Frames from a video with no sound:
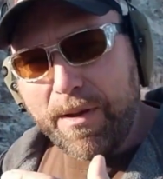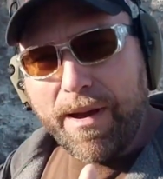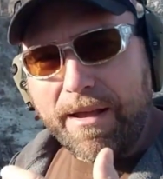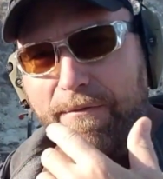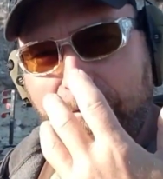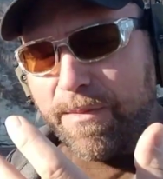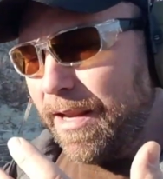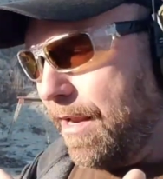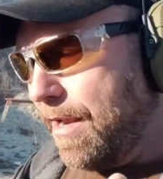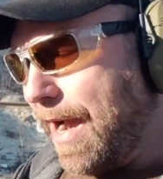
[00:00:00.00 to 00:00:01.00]
my mind. For
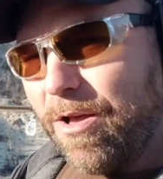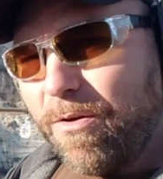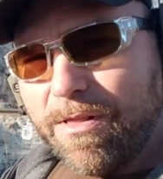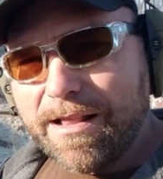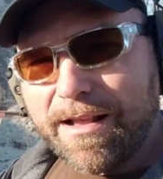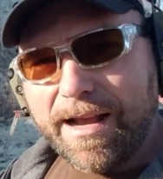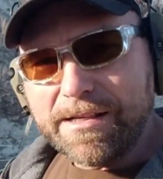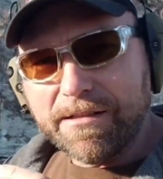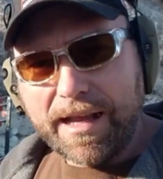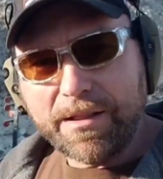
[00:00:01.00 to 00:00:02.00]
me, I know a lot of guys
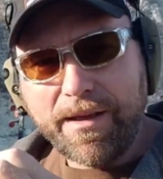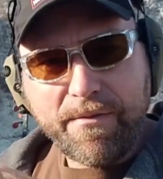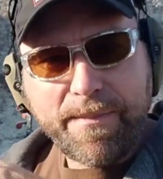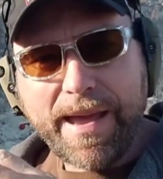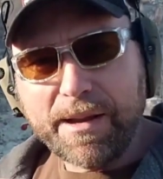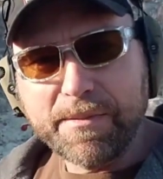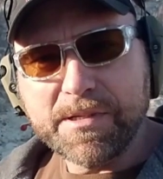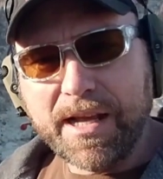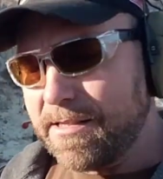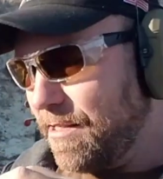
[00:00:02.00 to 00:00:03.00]
like to have a backup sight,